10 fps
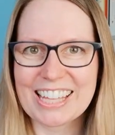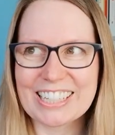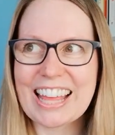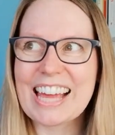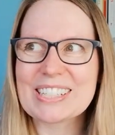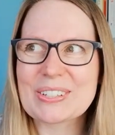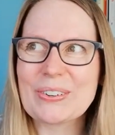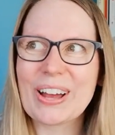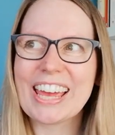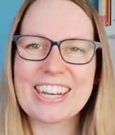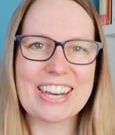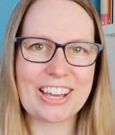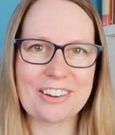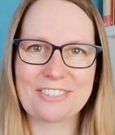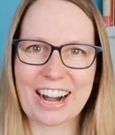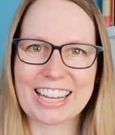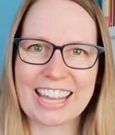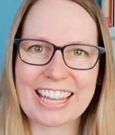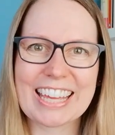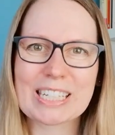So that's quite a
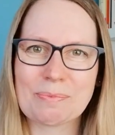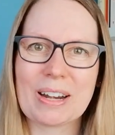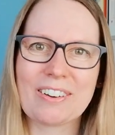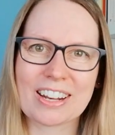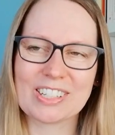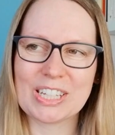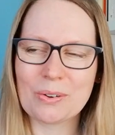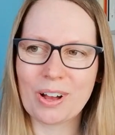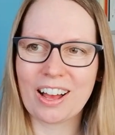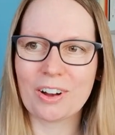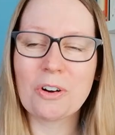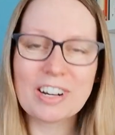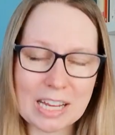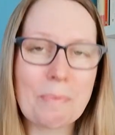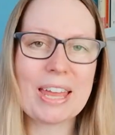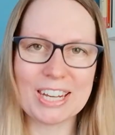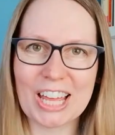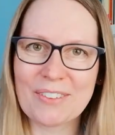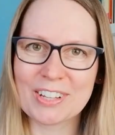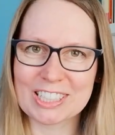nerve-wracking experience. You are already a bit
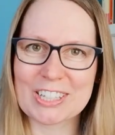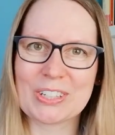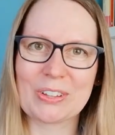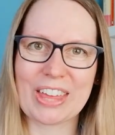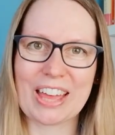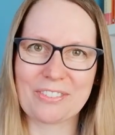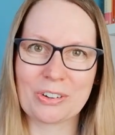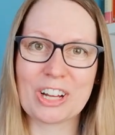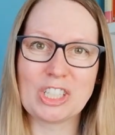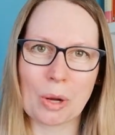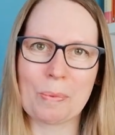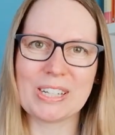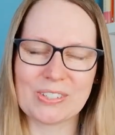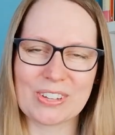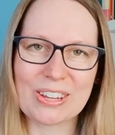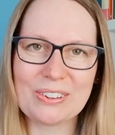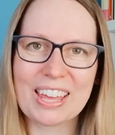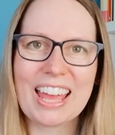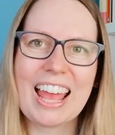nervous because you're there for a job interview.